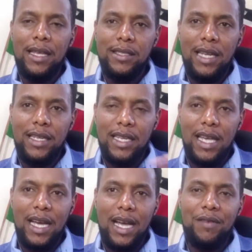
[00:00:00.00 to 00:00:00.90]
start
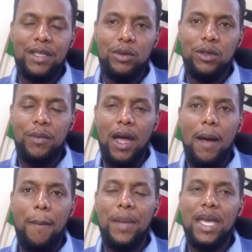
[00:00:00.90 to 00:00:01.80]
getting comfortable
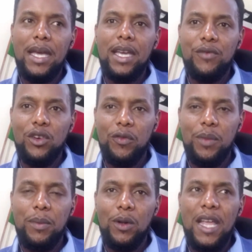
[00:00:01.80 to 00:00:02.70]
being in front of
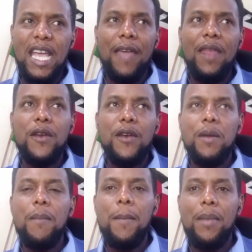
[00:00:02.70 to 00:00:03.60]
people. And then
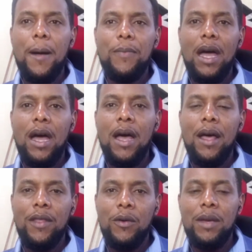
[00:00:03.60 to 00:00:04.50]
remember,
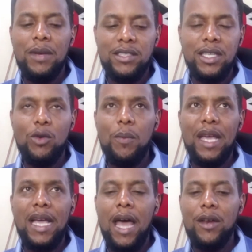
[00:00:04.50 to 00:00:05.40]
the way Pastor Jimo
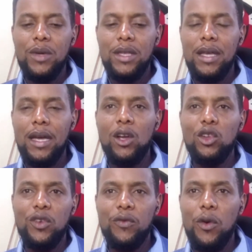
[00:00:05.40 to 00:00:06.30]
began with
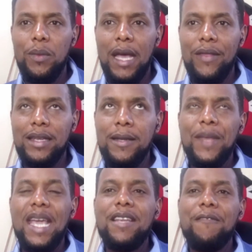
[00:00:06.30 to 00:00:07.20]
glossophobia, that
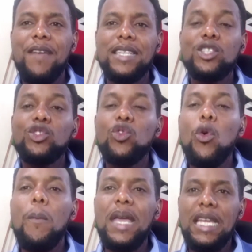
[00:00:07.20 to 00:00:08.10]
it affects
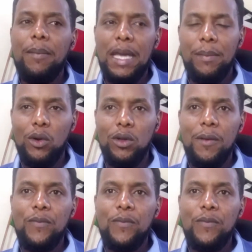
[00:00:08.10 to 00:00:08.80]
so many people.